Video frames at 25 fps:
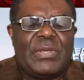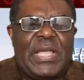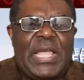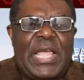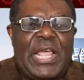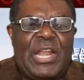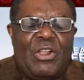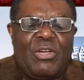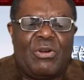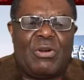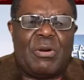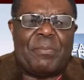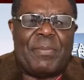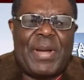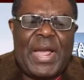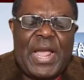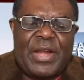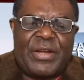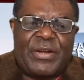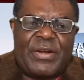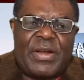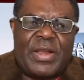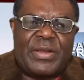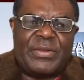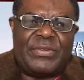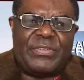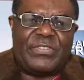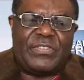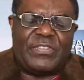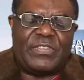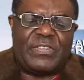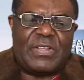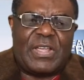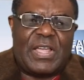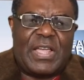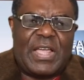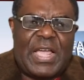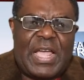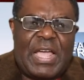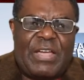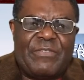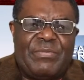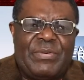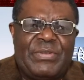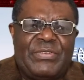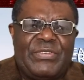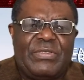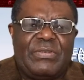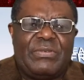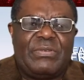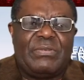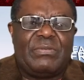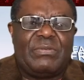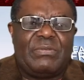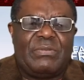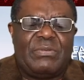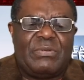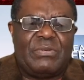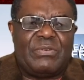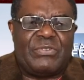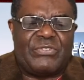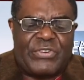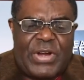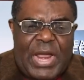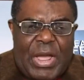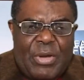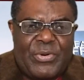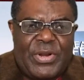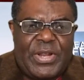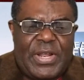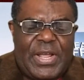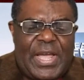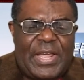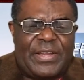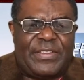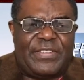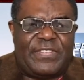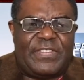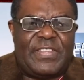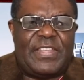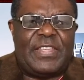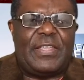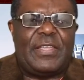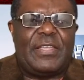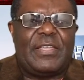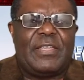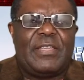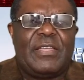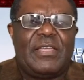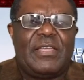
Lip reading: A lot of migrants have been drowning at sea.